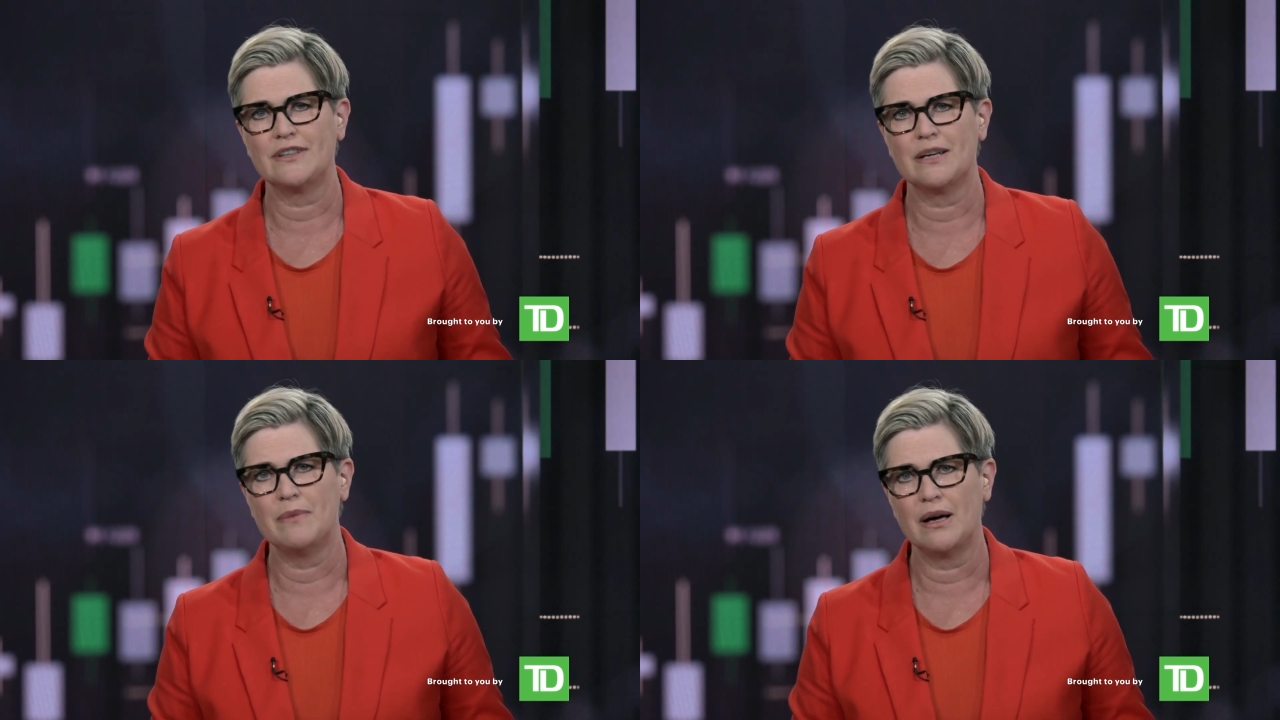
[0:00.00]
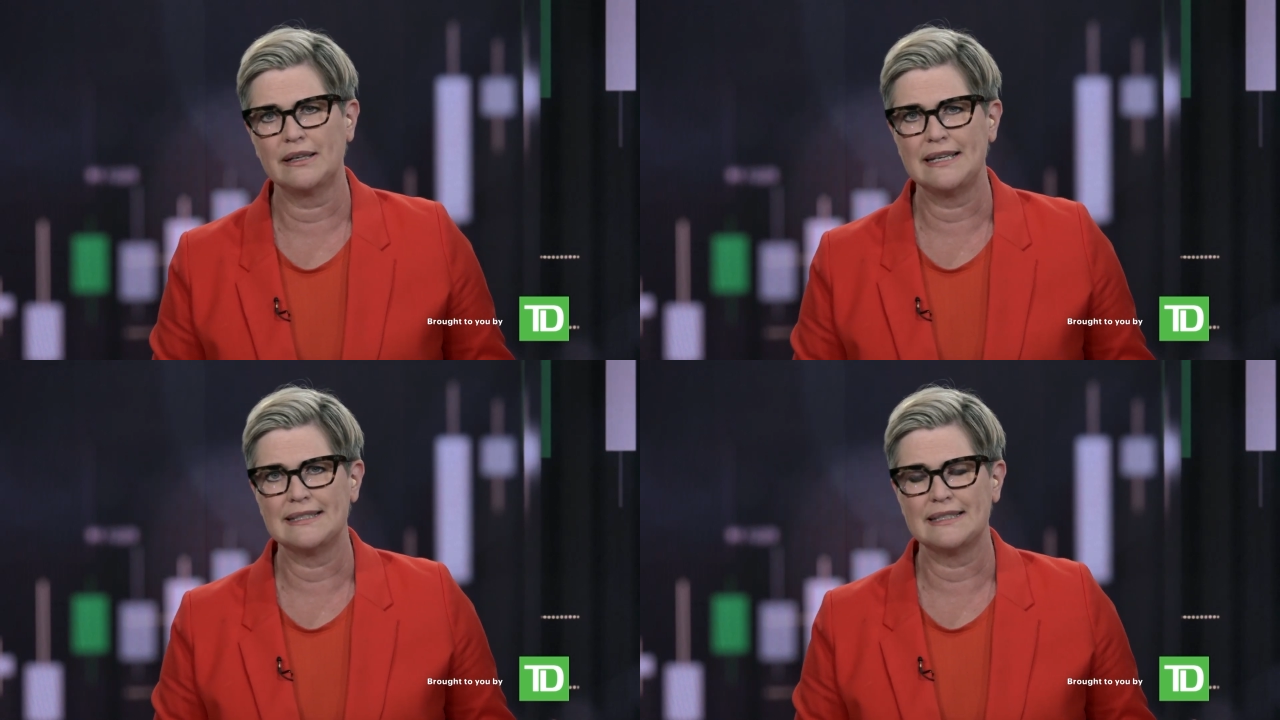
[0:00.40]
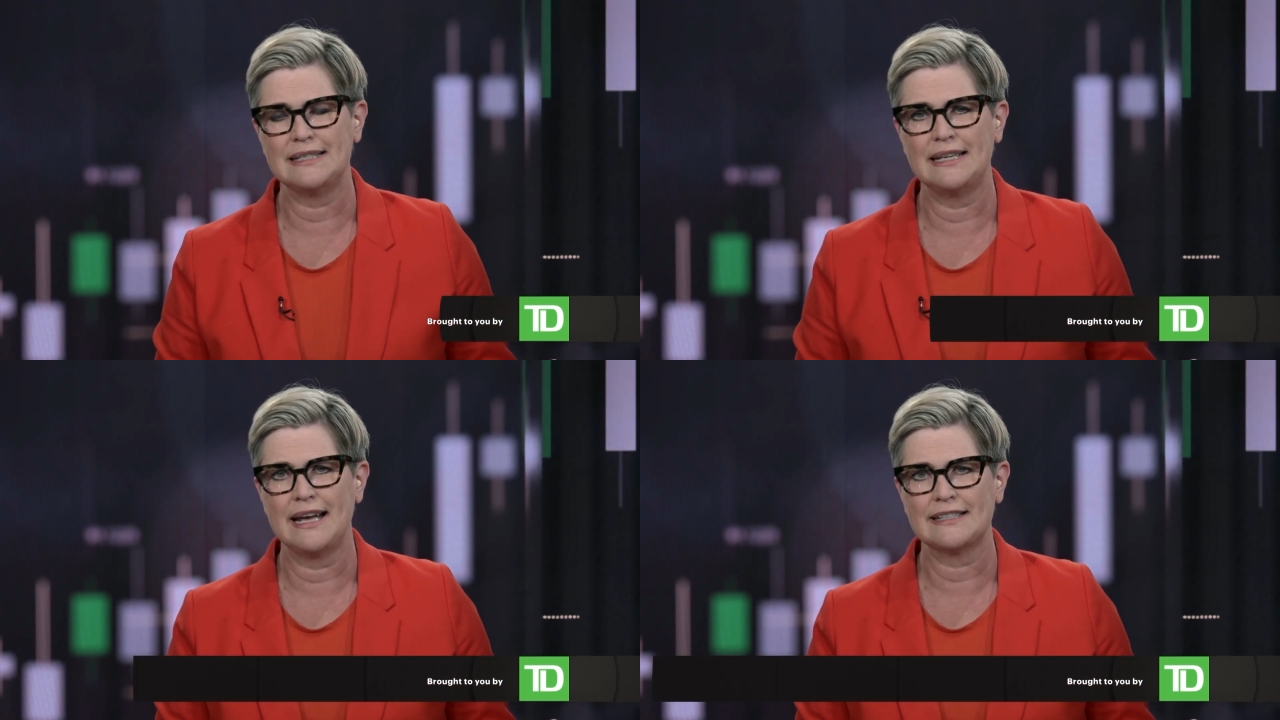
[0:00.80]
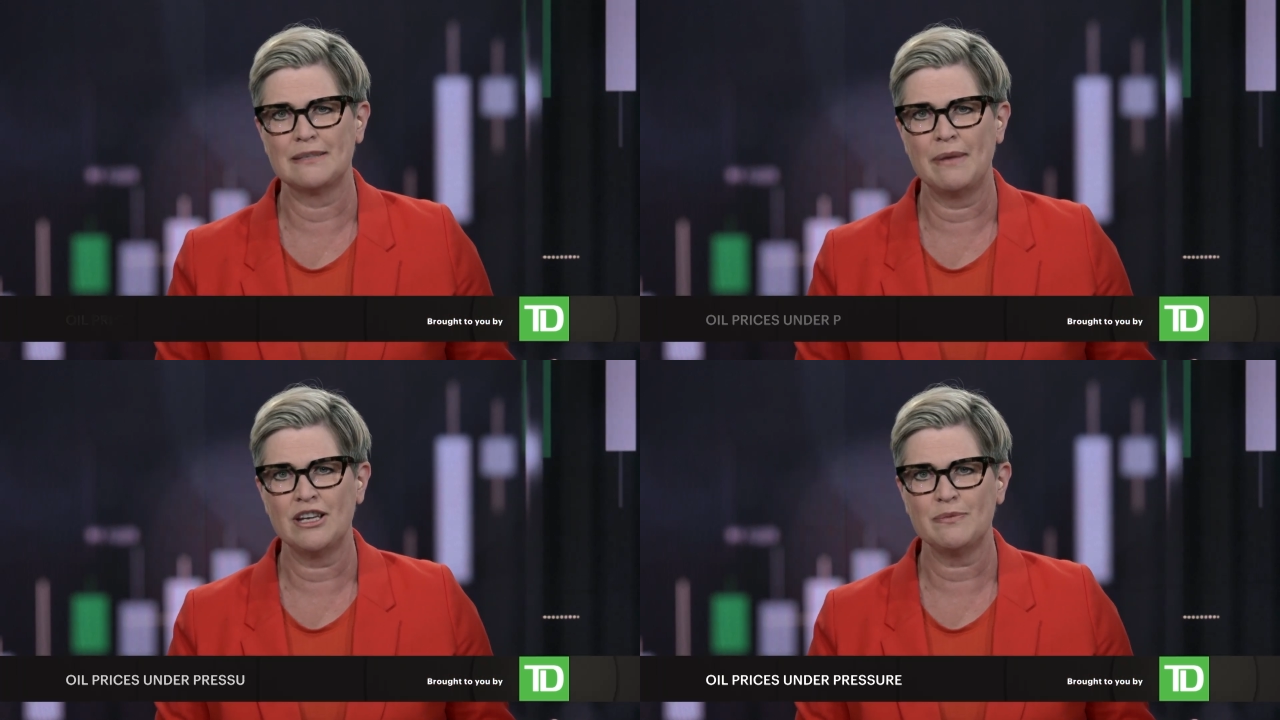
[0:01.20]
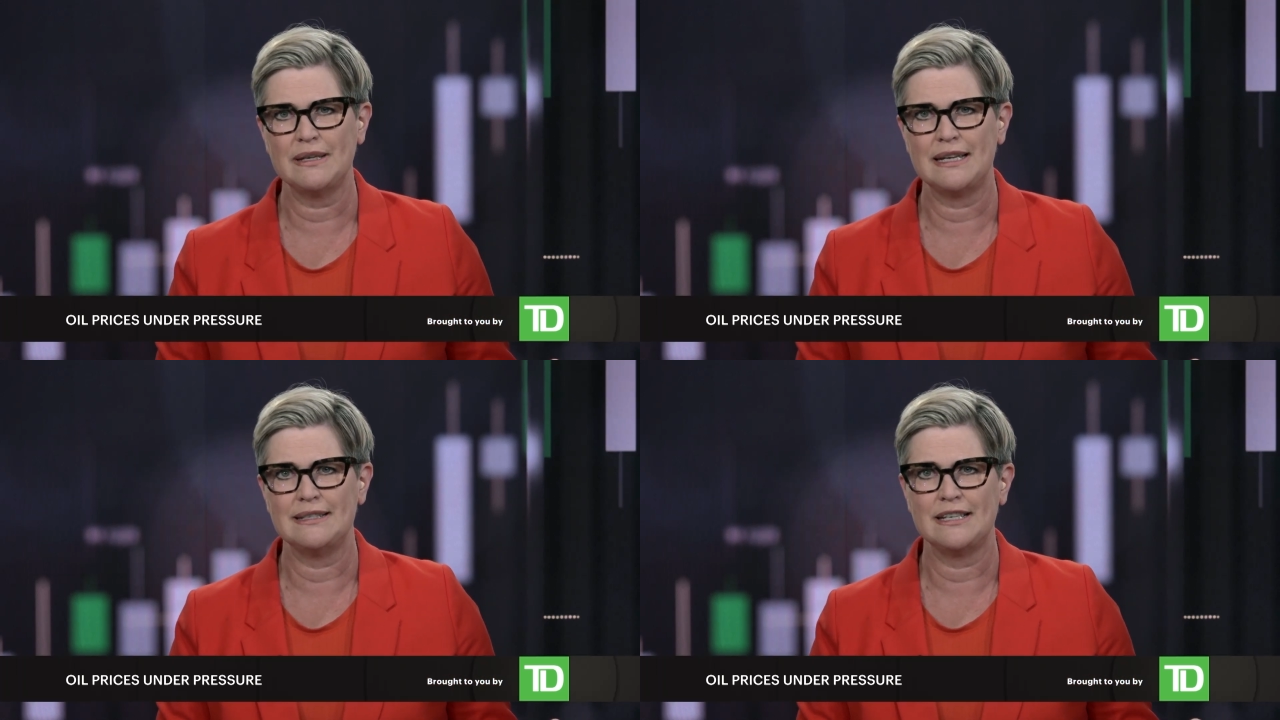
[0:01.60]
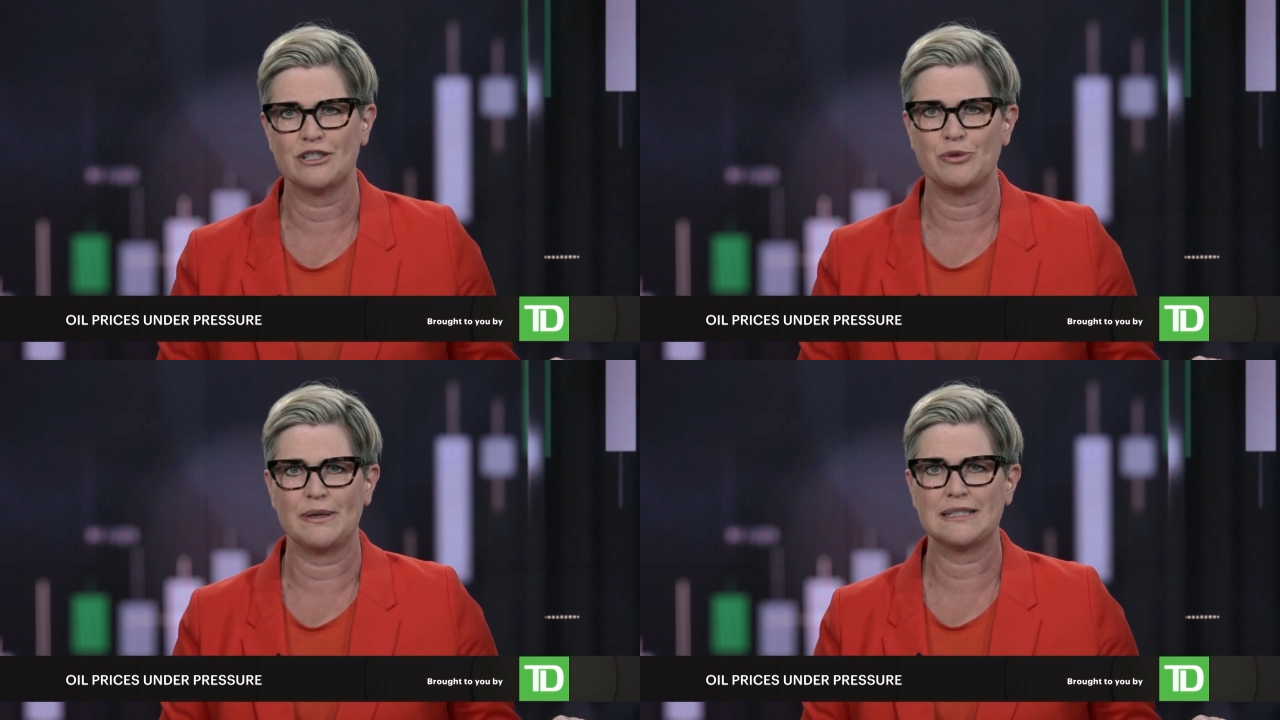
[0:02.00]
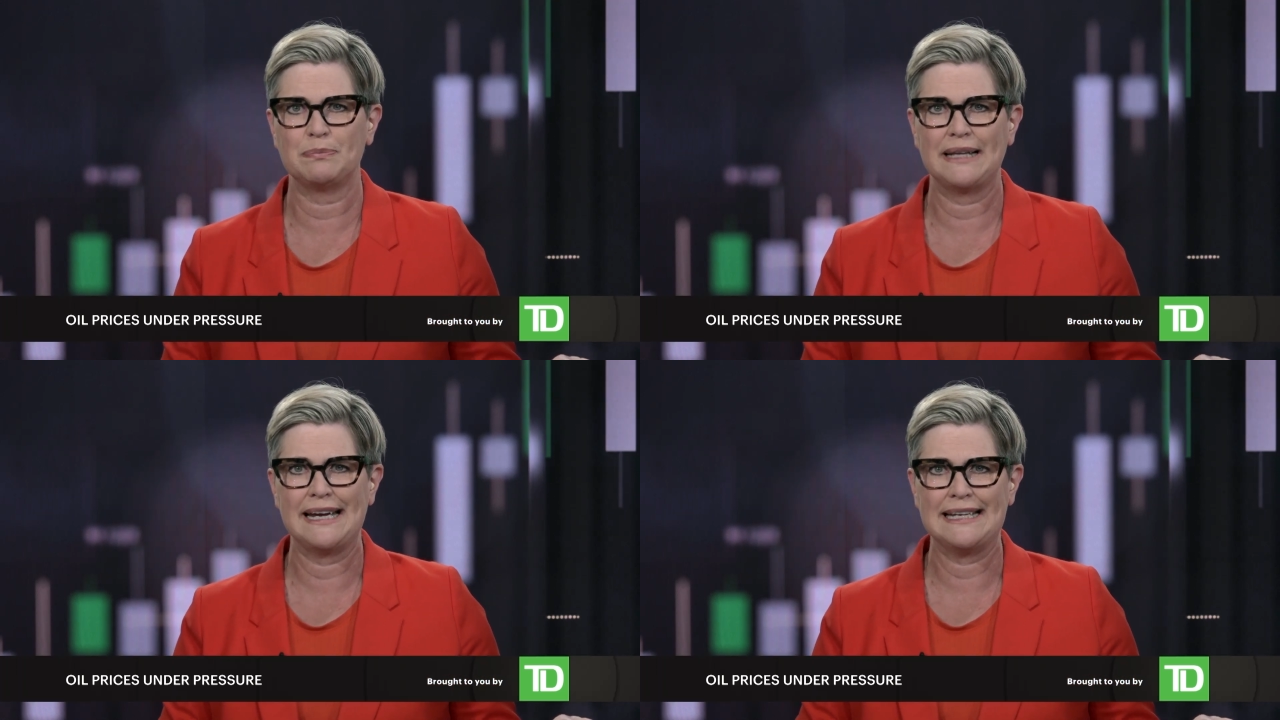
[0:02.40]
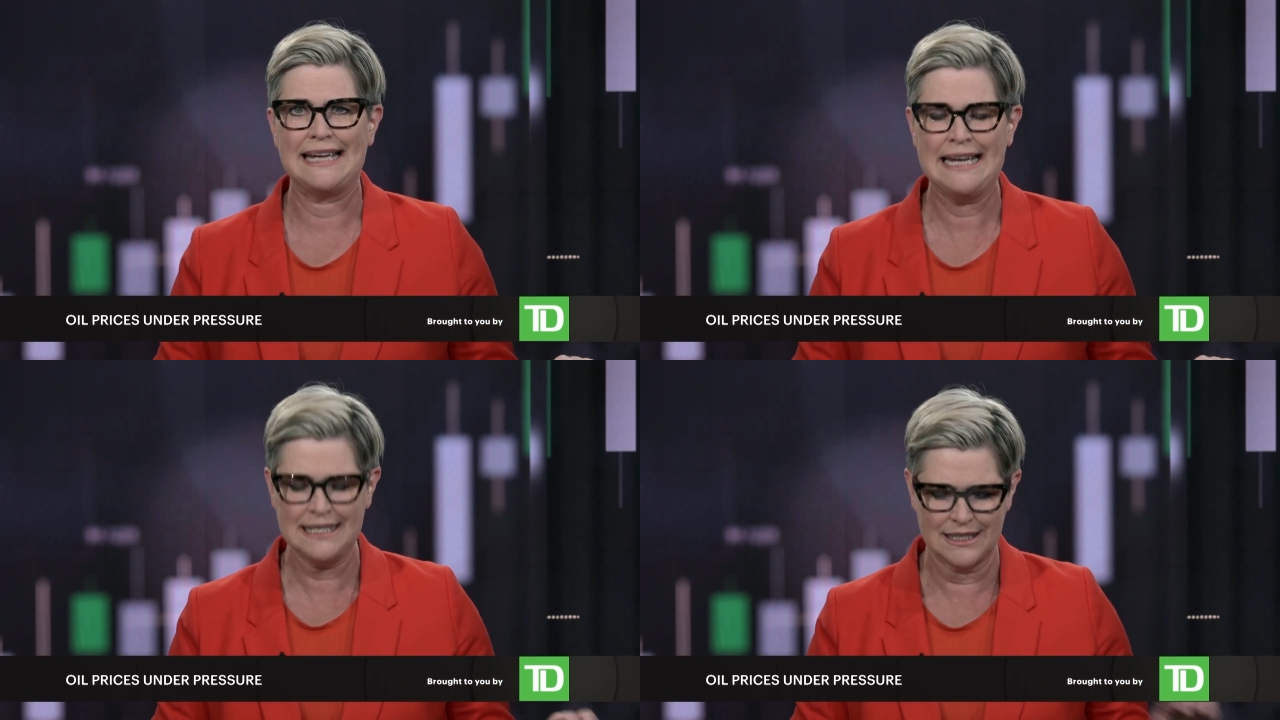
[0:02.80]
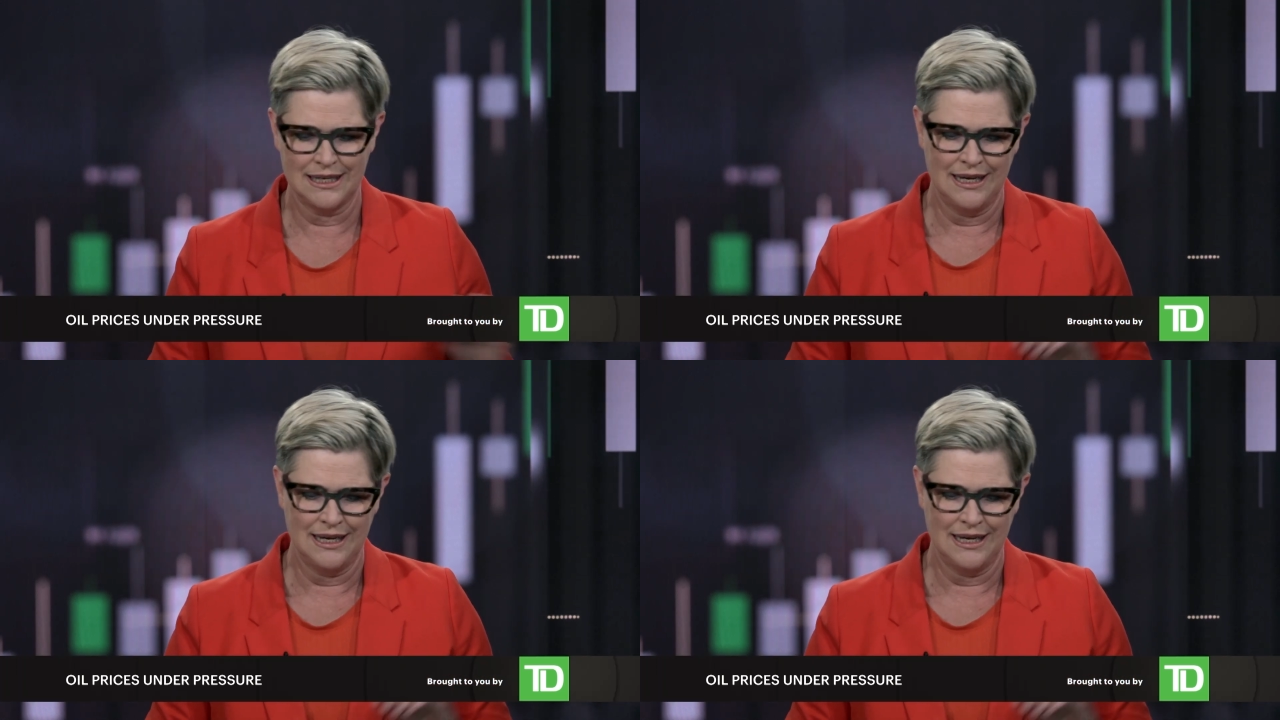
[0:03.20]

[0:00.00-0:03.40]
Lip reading: Commodities at TD Asset Management. He's here to explain it